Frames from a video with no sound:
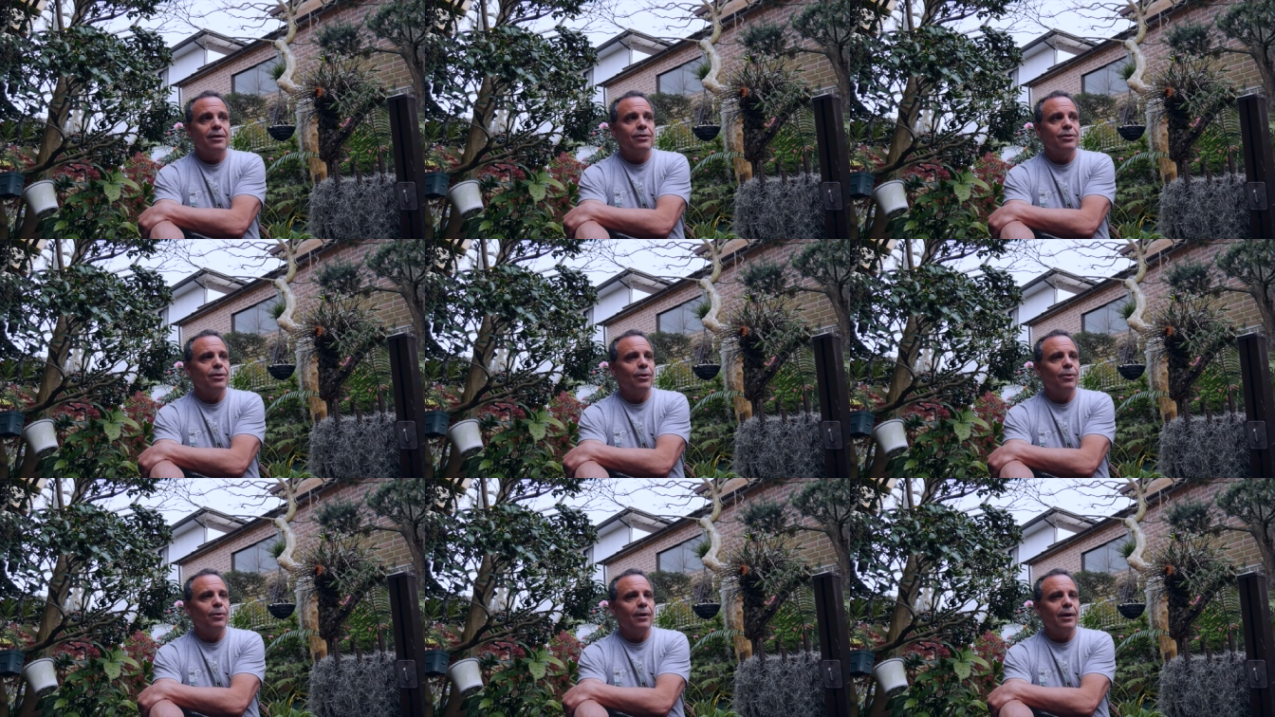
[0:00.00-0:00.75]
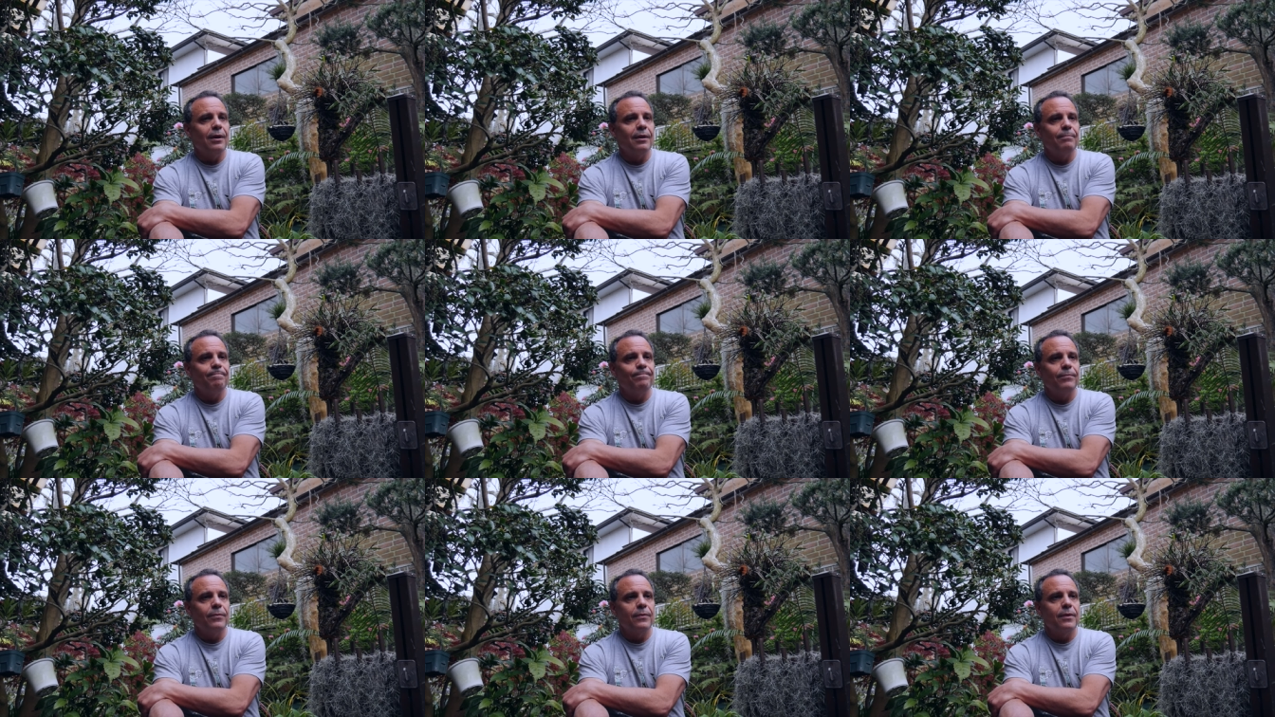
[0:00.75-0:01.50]
So
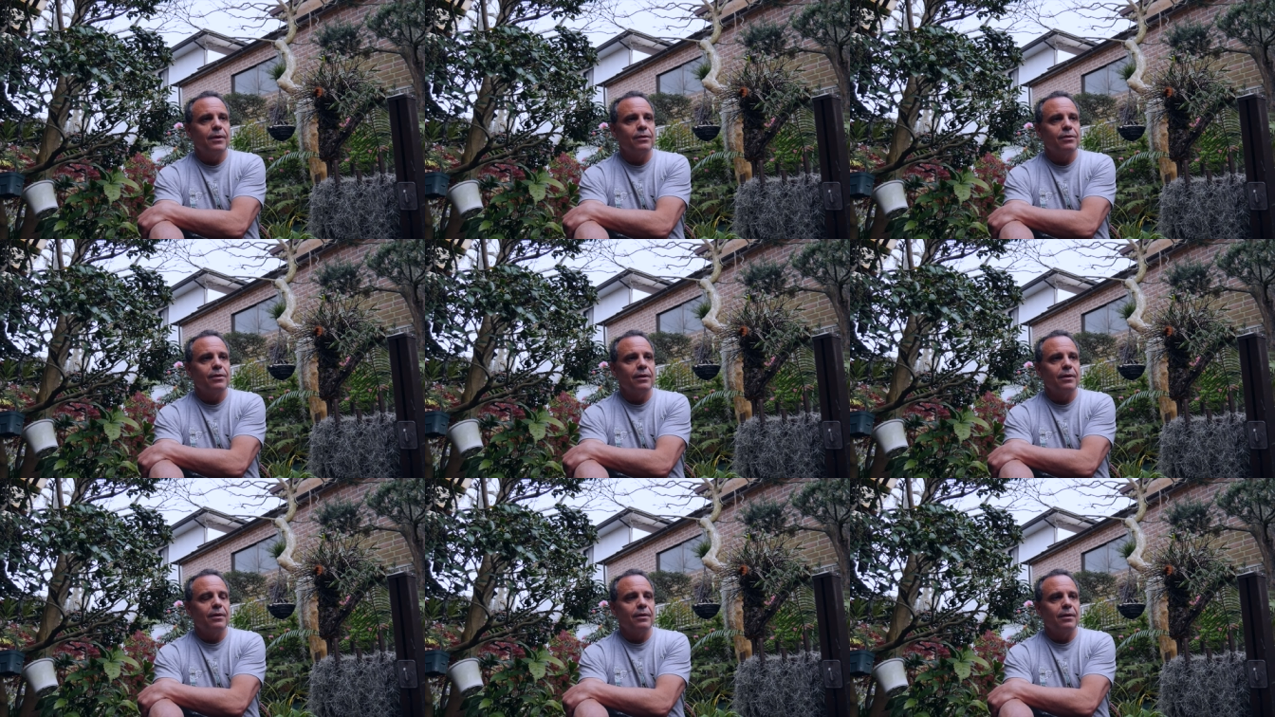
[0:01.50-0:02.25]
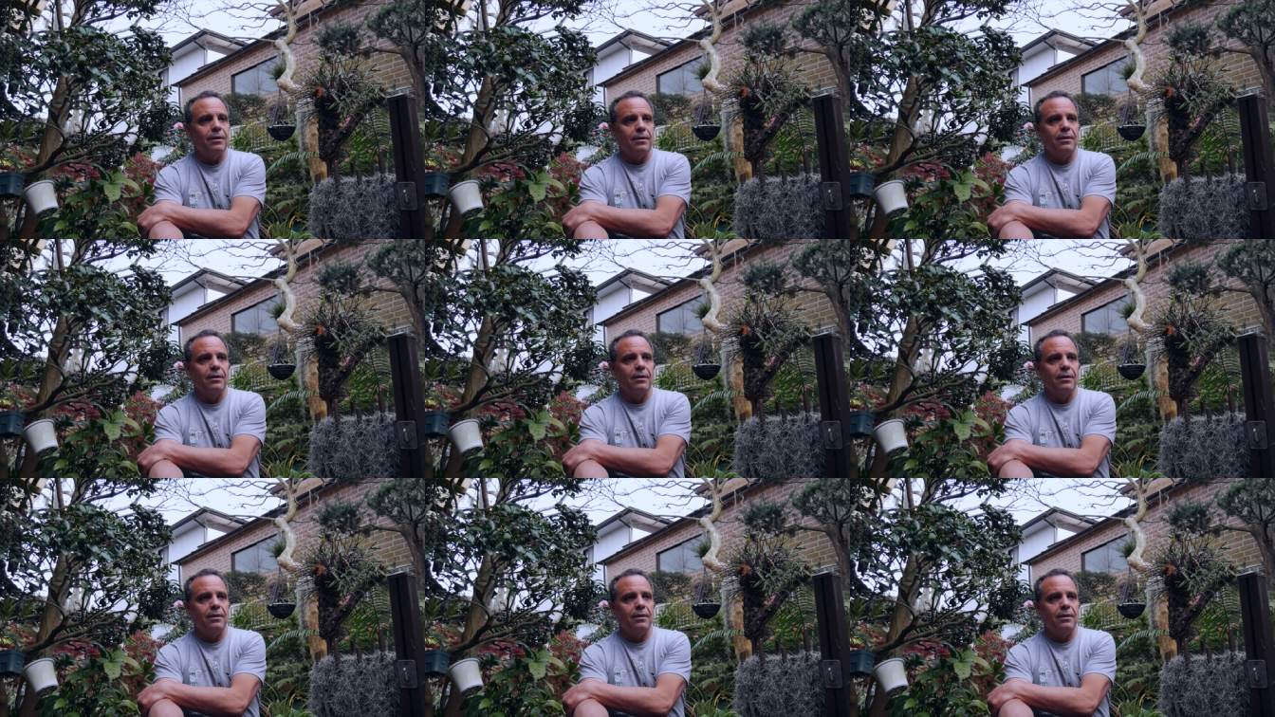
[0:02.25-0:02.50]
there's a,